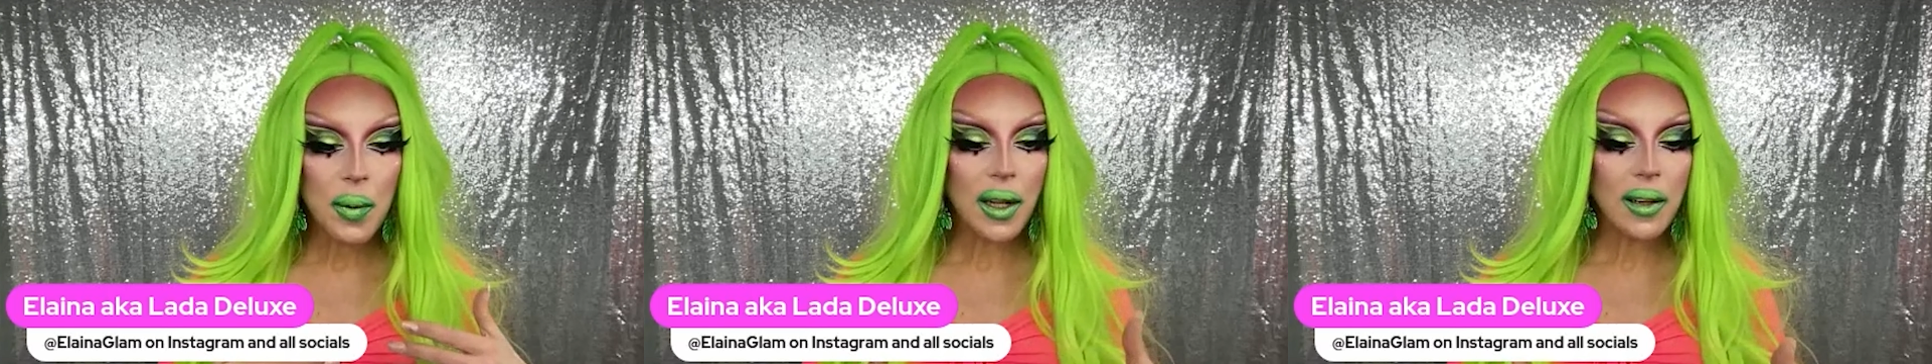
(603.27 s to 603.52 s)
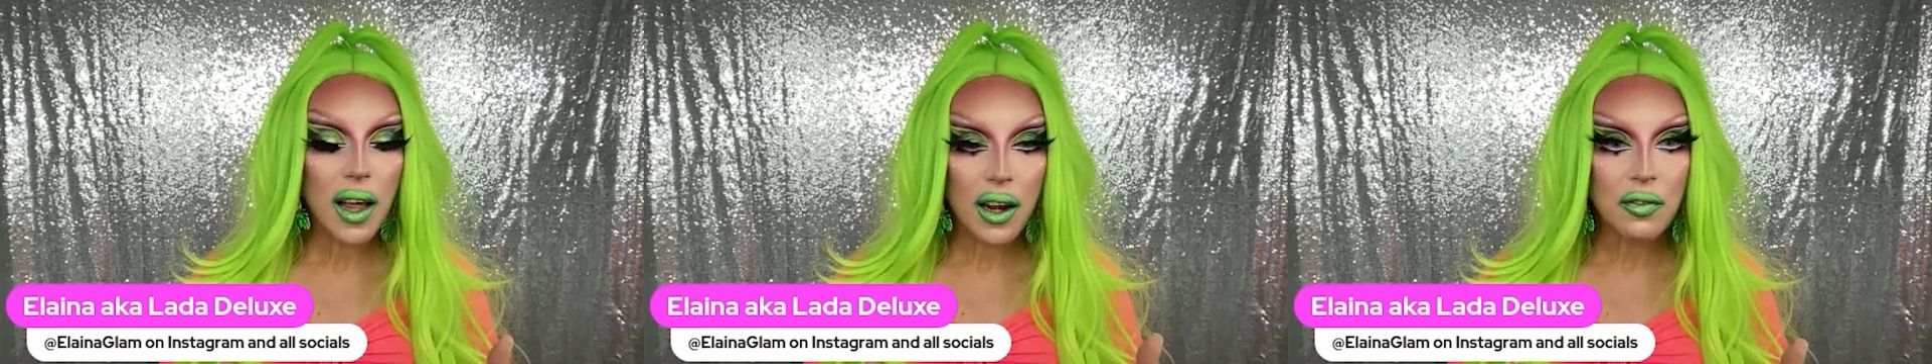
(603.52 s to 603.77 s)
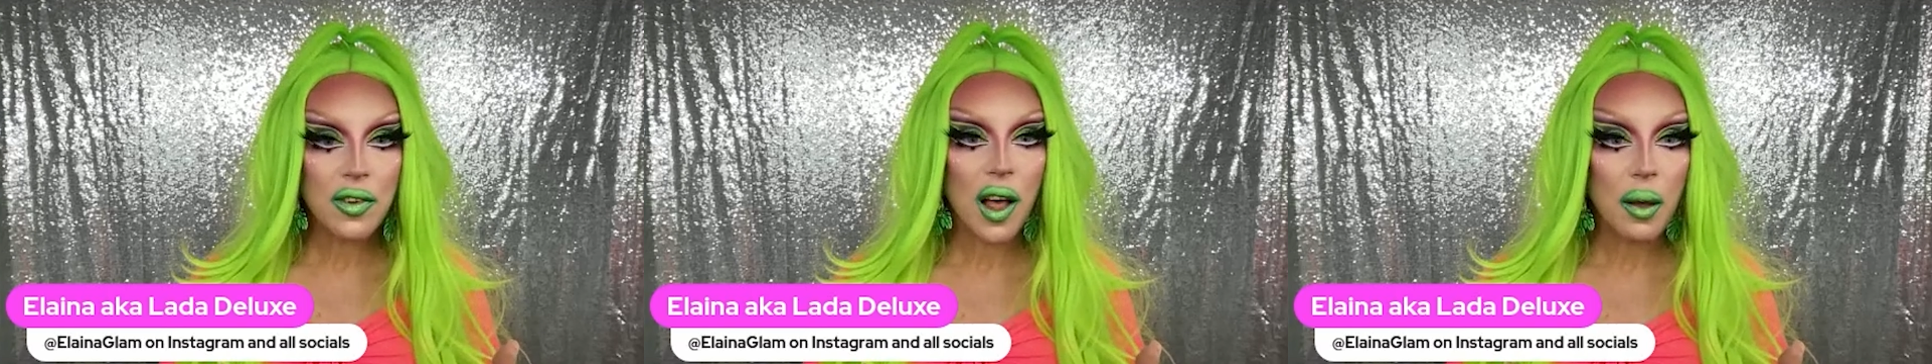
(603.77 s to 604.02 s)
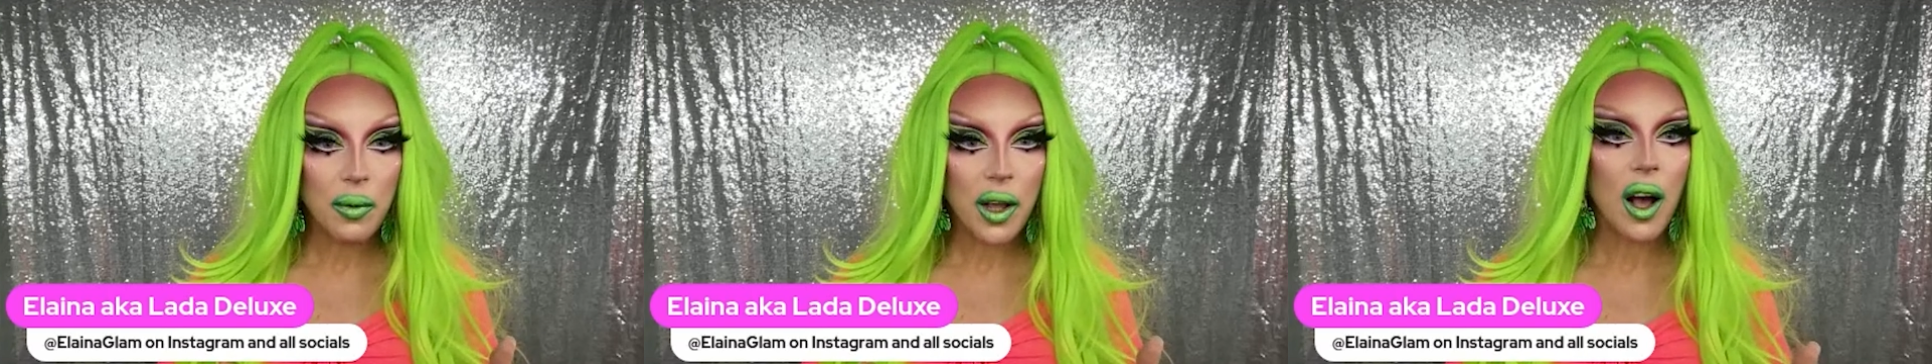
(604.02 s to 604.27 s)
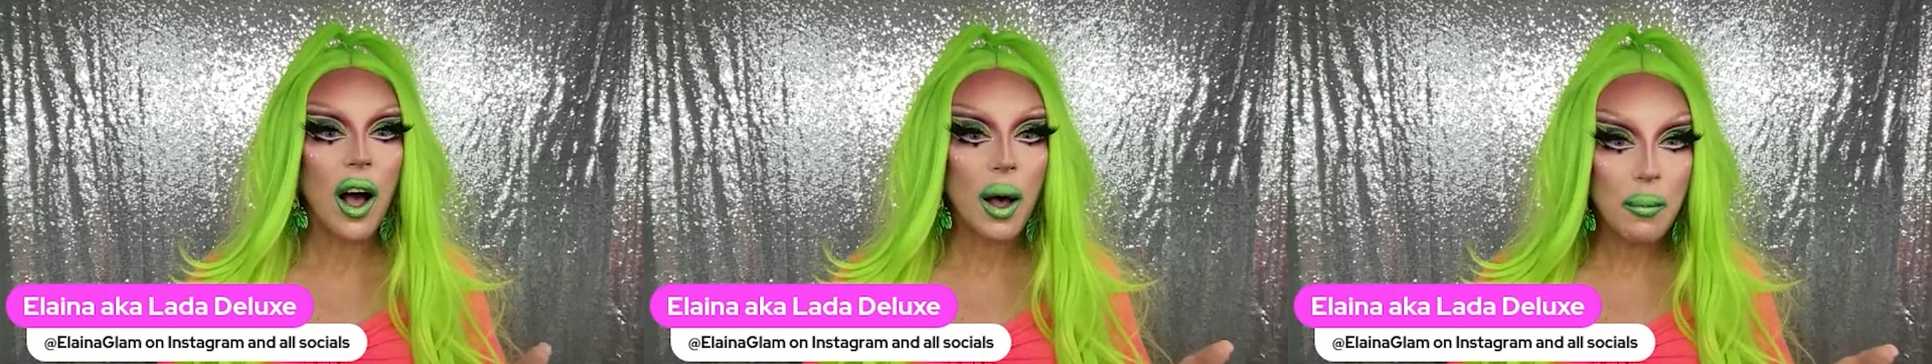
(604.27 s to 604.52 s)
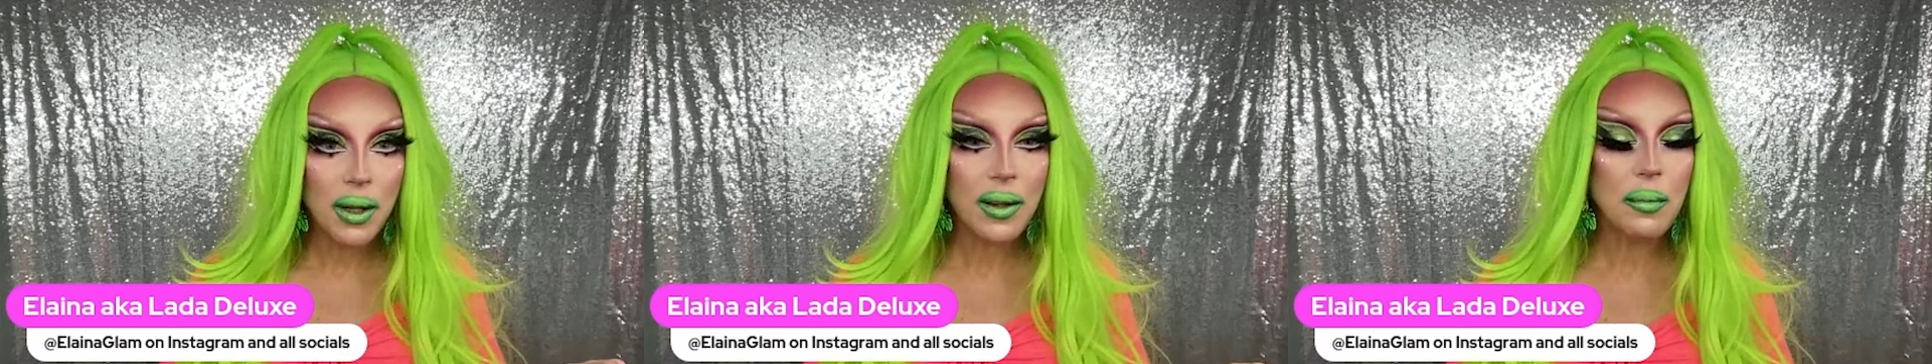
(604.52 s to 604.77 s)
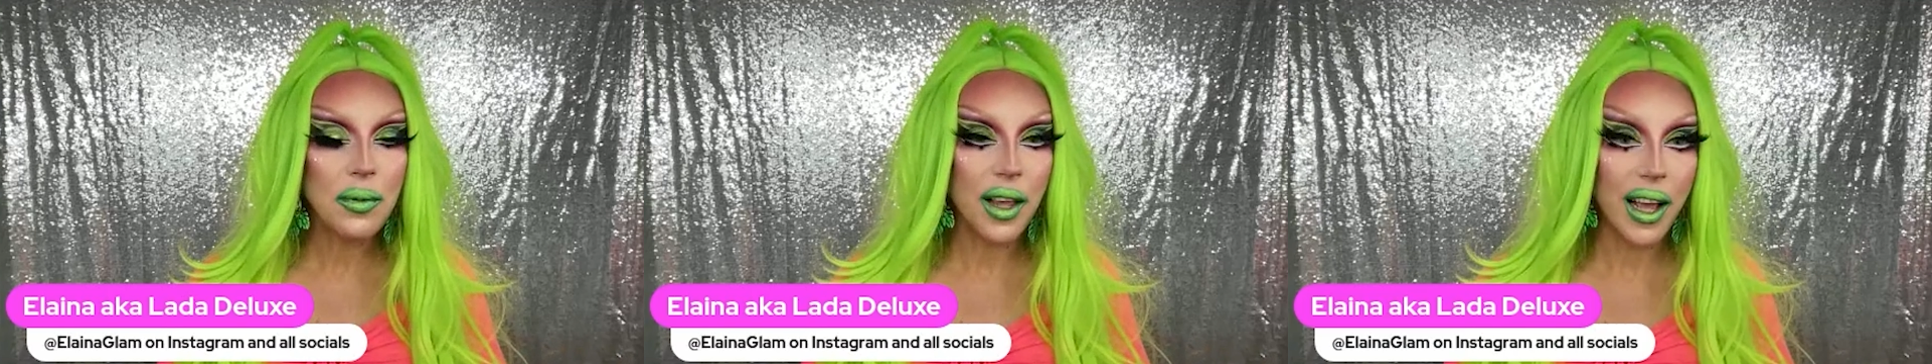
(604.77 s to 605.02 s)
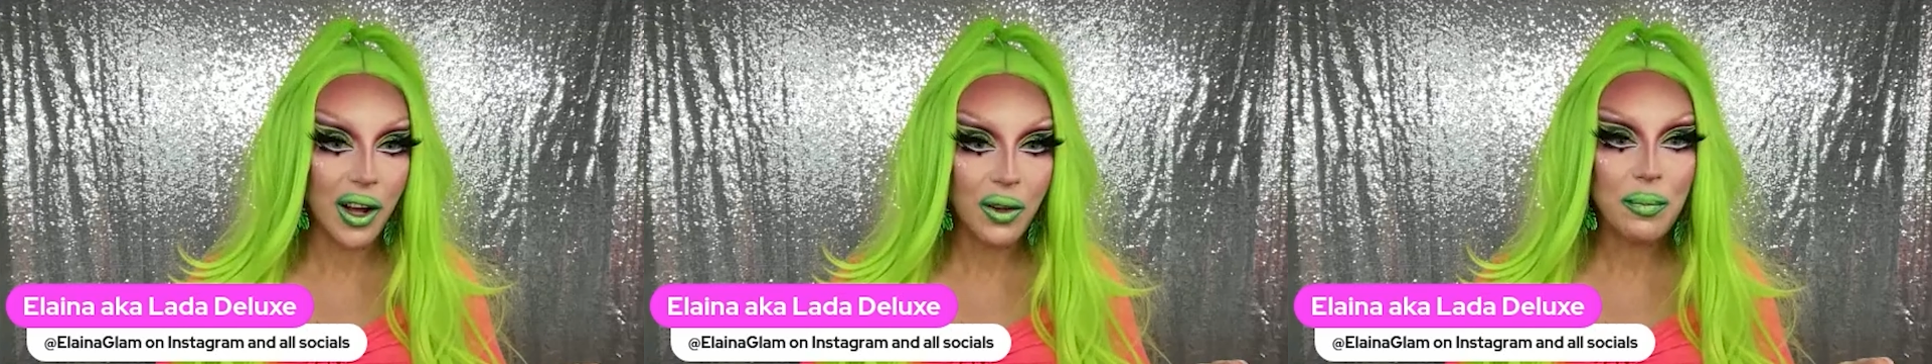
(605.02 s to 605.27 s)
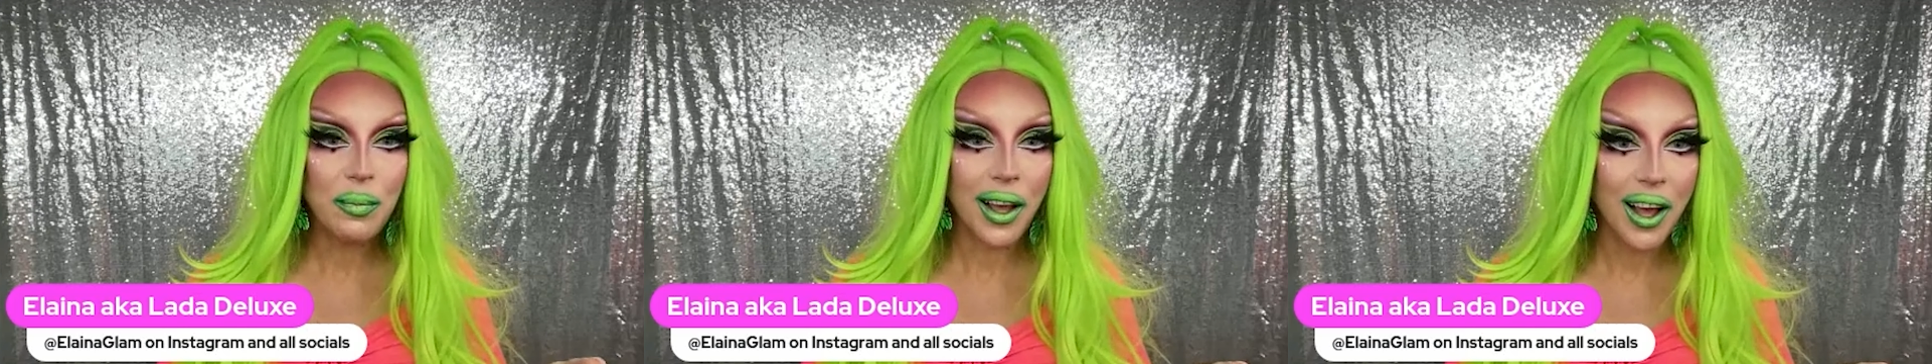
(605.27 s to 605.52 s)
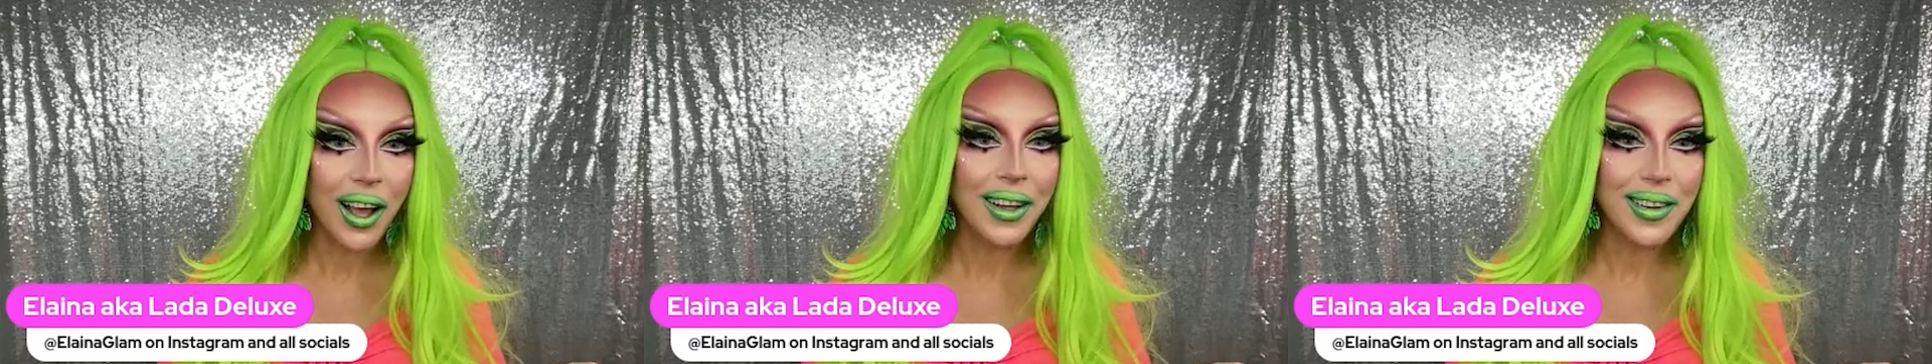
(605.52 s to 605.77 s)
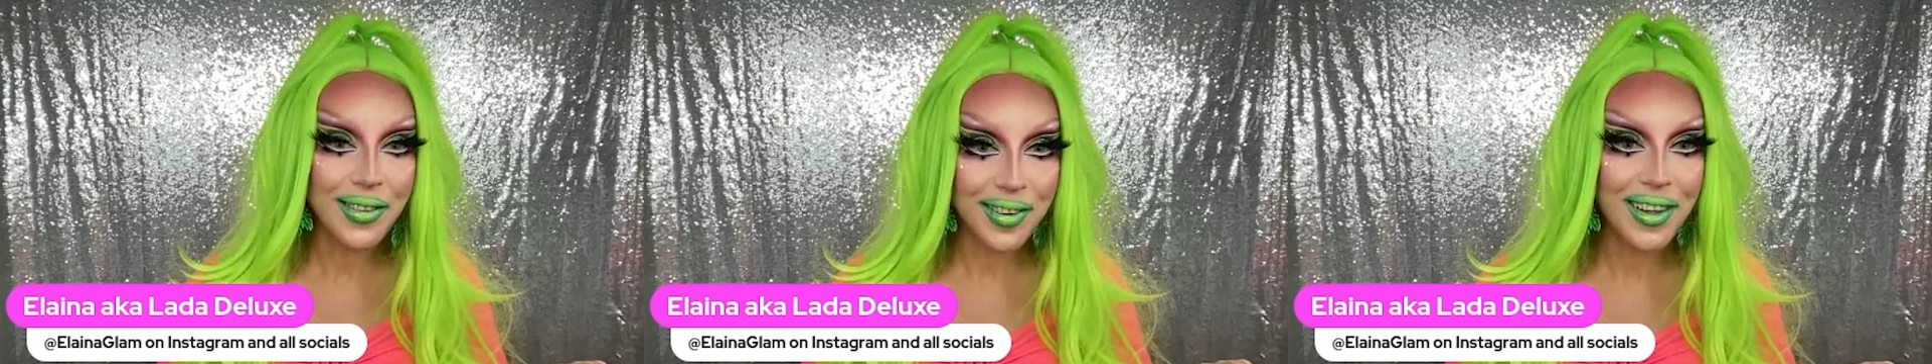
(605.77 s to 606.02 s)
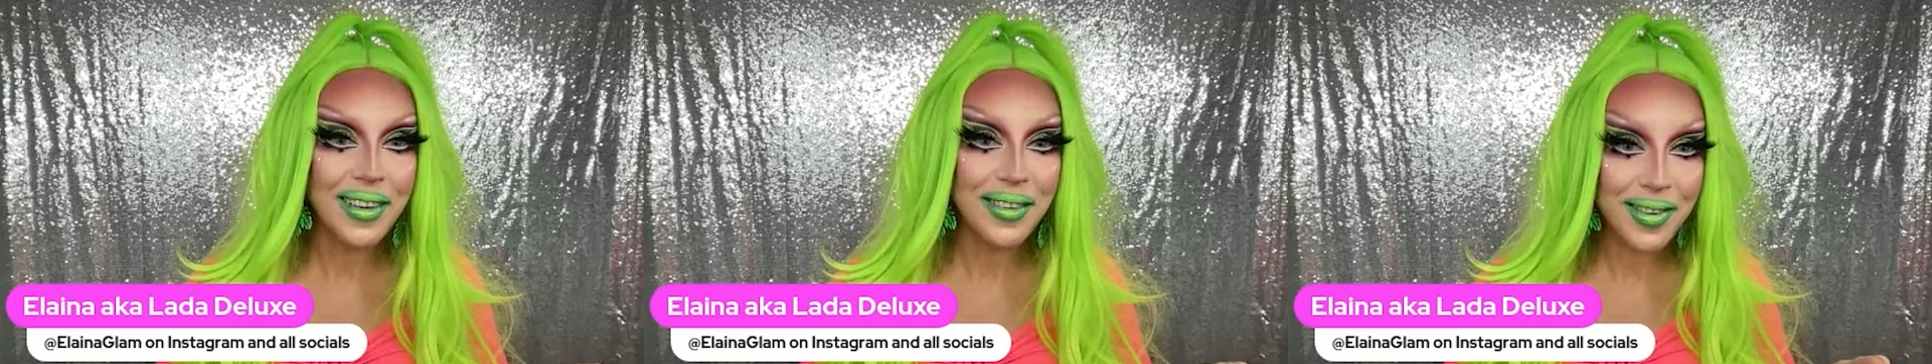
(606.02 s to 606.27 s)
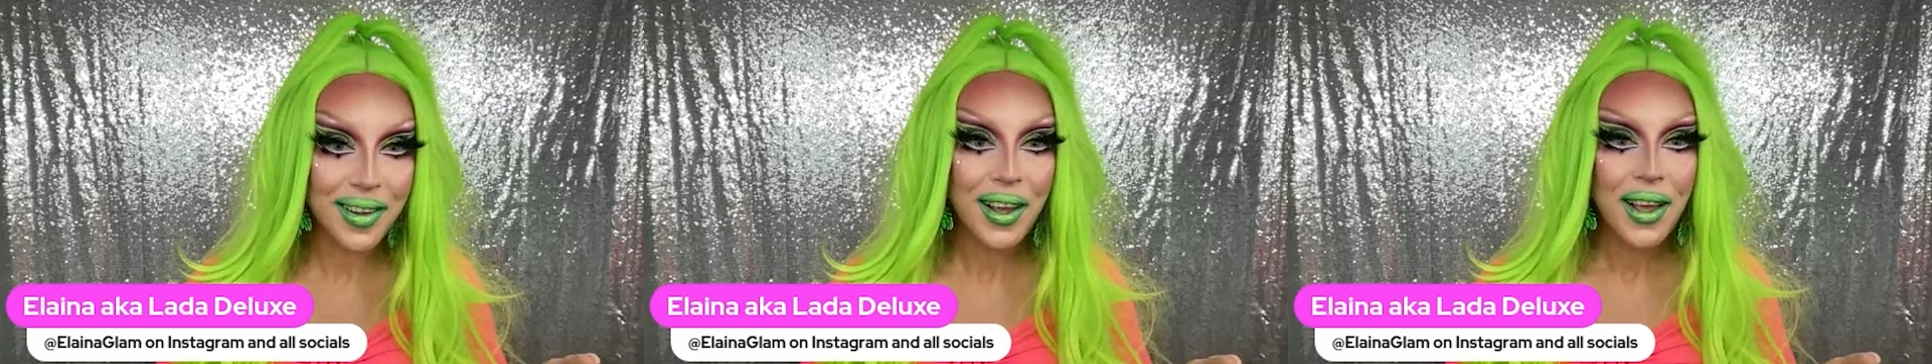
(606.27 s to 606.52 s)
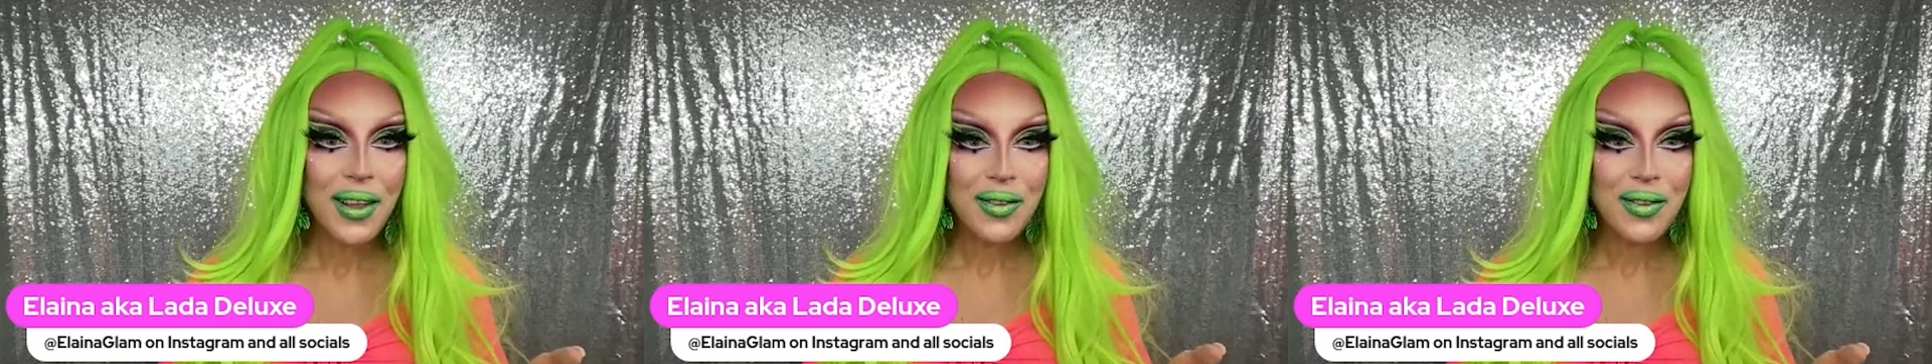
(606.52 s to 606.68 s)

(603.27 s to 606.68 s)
spend a lot of time calming them down behind the scenes.